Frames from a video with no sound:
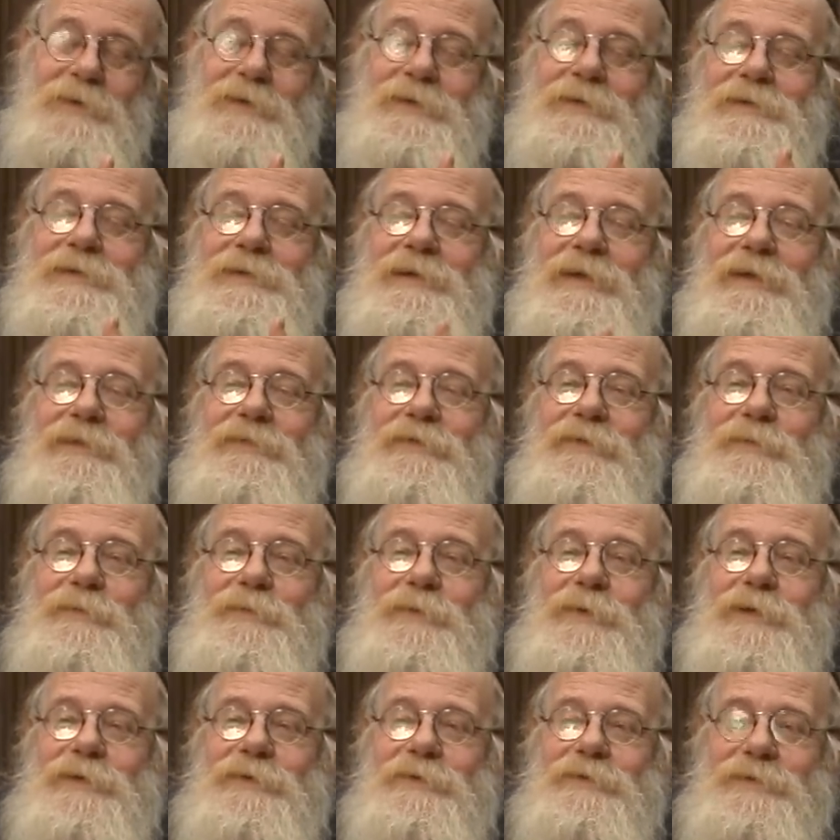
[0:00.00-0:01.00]
never
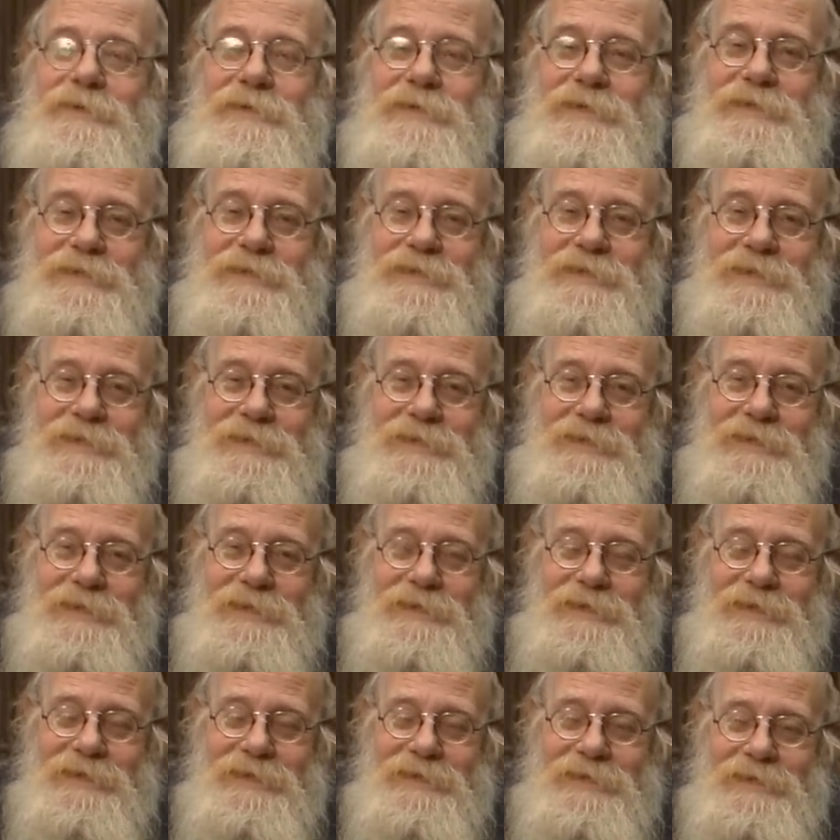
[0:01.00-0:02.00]
be
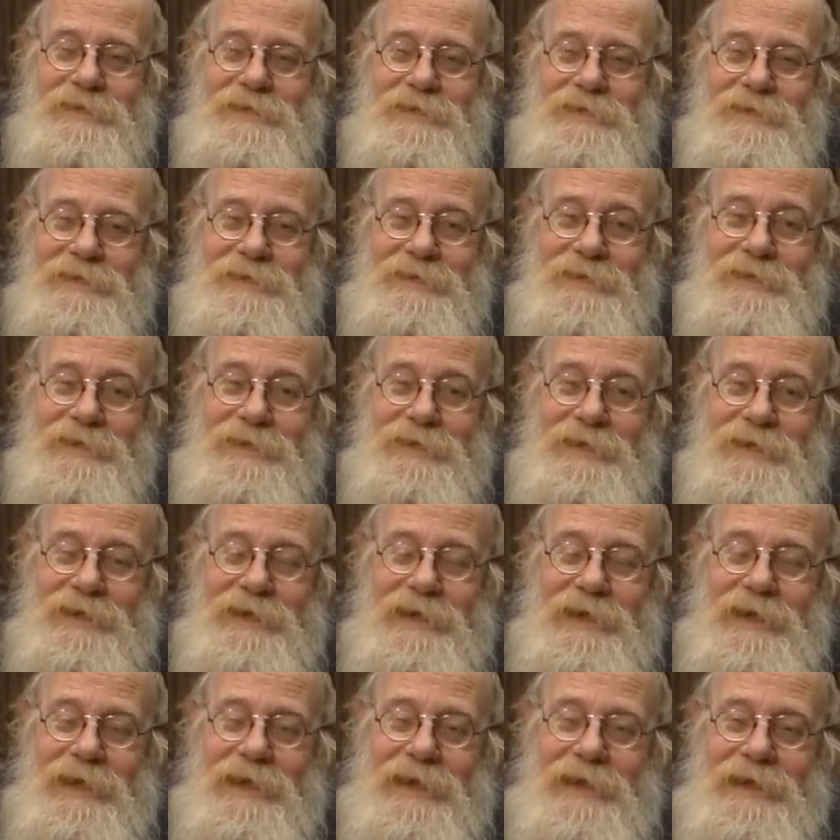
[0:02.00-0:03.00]
considered
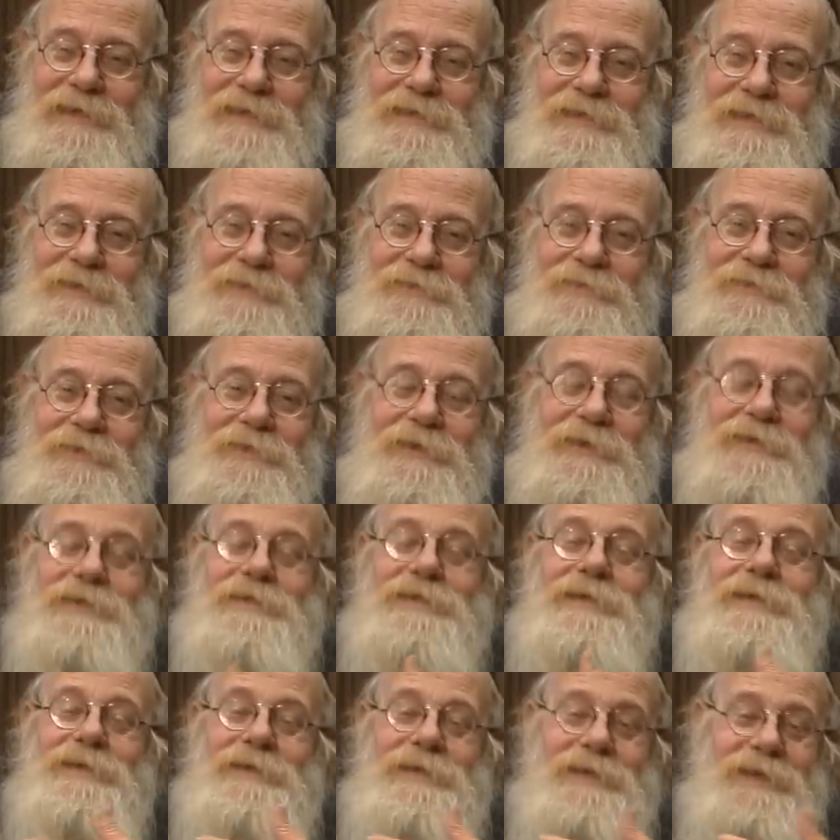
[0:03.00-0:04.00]
as a
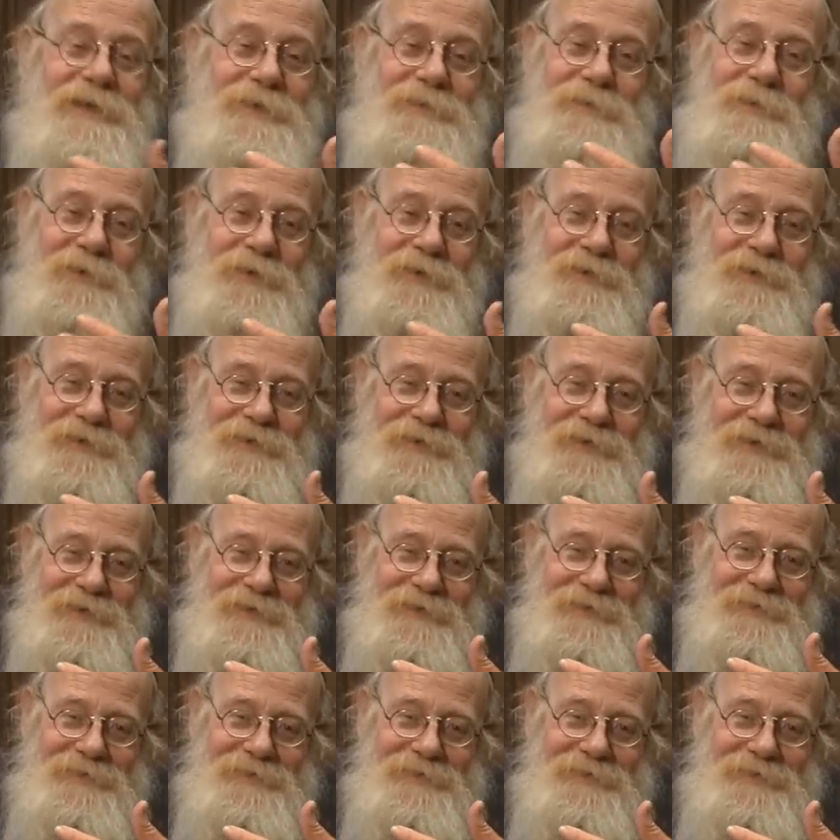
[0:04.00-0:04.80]
first-degree murder.